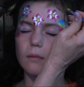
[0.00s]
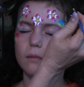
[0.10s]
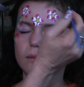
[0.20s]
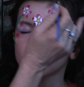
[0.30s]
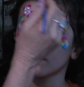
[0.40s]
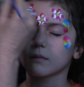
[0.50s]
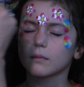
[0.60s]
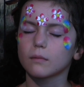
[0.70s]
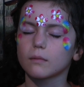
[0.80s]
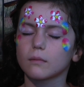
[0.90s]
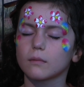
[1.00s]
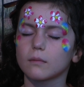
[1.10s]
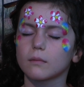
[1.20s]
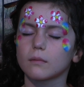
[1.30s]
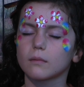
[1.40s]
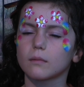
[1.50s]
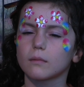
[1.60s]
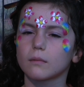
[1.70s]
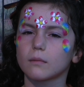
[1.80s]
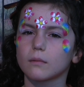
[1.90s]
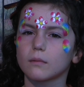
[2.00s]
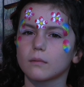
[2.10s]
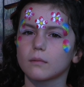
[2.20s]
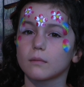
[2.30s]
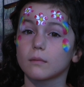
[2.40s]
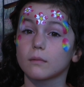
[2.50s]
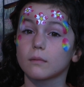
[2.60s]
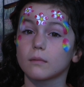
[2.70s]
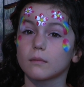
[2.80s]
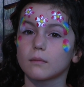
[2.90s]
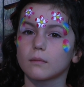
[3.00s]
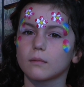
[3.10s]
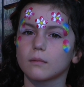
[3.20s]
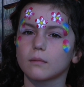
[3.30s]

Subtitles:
(no one is talking)